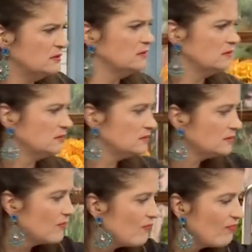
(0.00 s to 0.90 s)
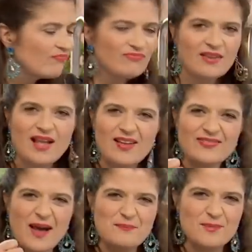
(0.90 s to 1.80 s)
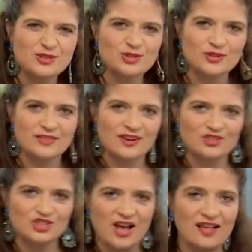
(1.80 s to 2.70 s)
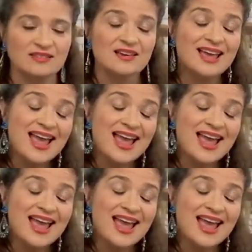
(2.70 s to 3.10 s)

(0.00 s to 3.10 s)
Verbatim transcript: I like that mustard in there, shallots.